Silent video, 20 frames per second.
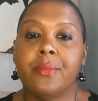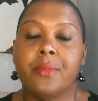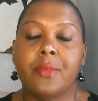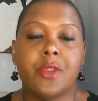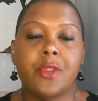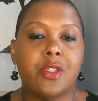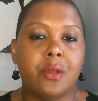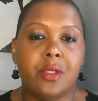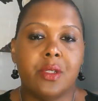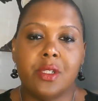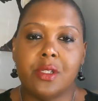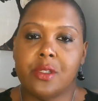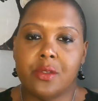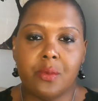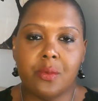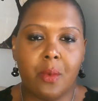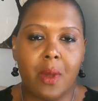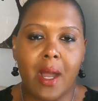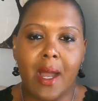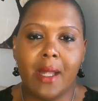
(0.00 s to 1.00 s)
so this
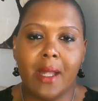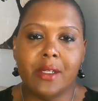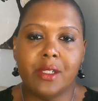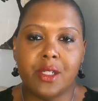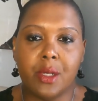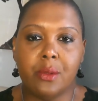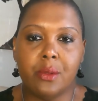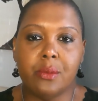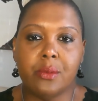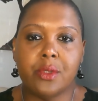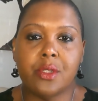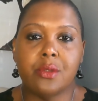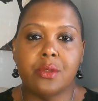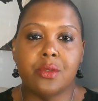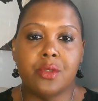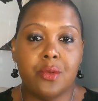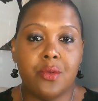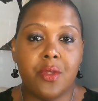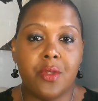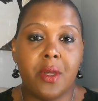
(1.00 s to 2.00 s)
is why I
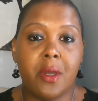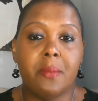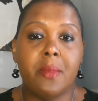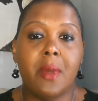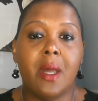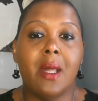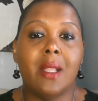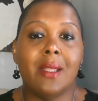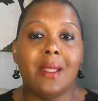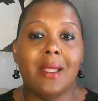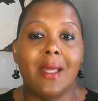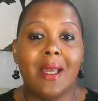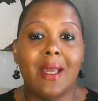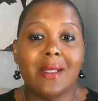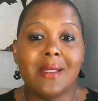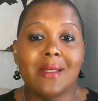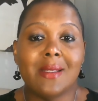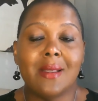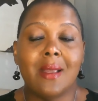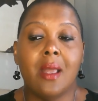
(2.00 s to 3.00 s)
don't do them
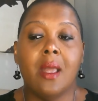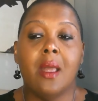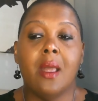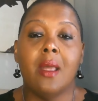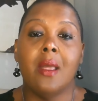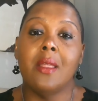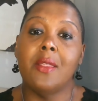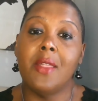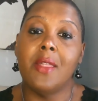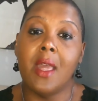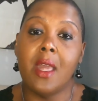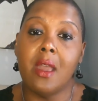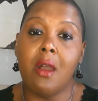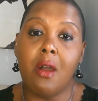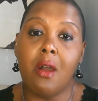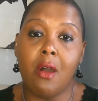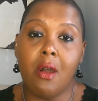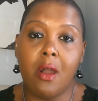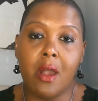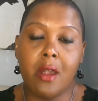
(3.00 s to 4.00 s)
unless they
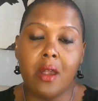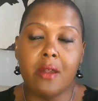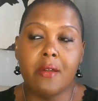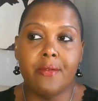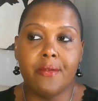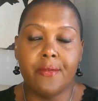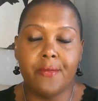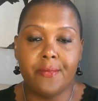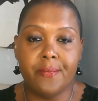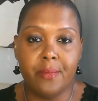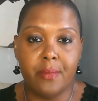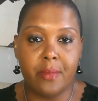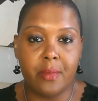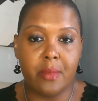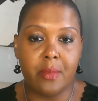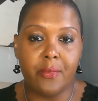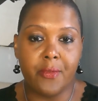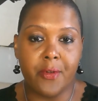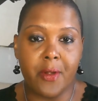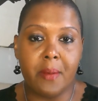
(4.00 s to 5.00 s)
are
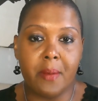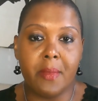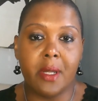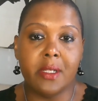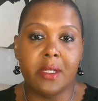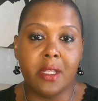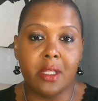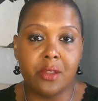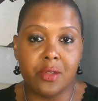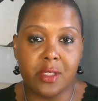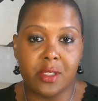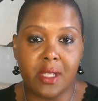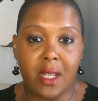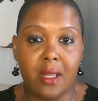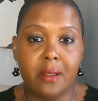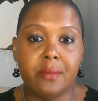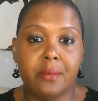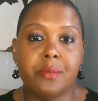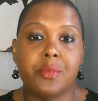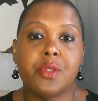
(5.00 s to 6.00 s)
from another
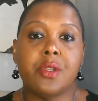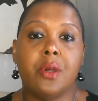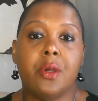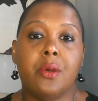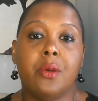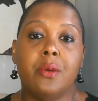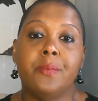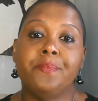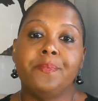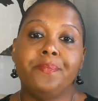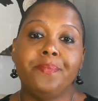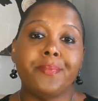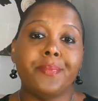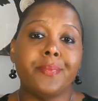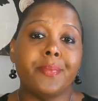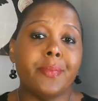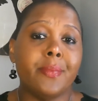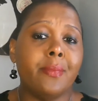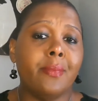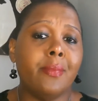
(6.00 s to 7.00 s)
state. So
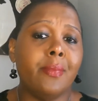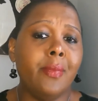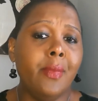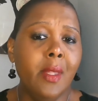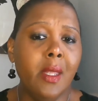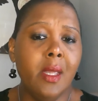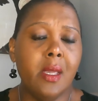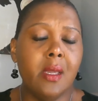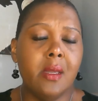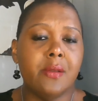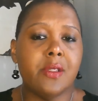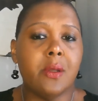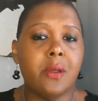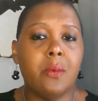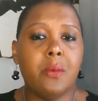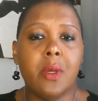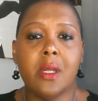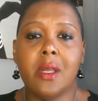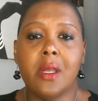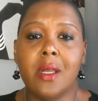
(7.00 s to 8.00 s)
if
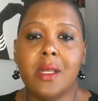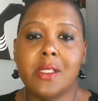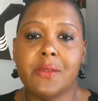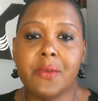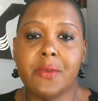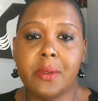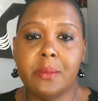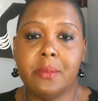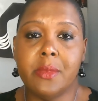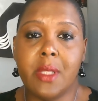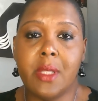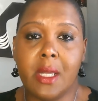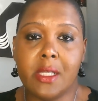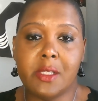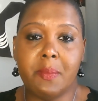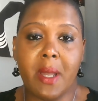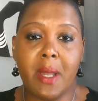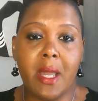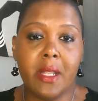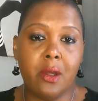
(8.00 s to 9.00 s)
someone comes
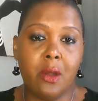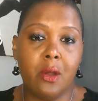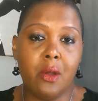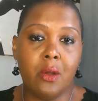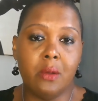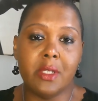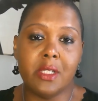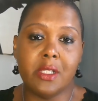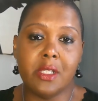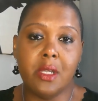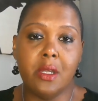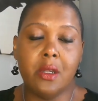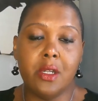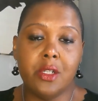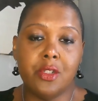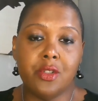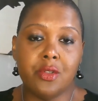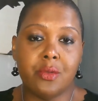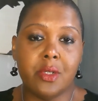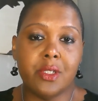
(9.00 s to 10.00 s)
that's buying a home that's here
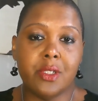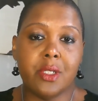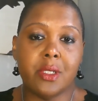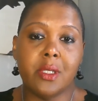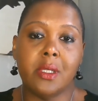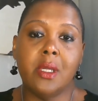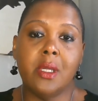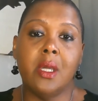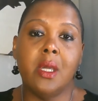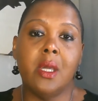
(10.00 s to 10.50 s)
in Georgia,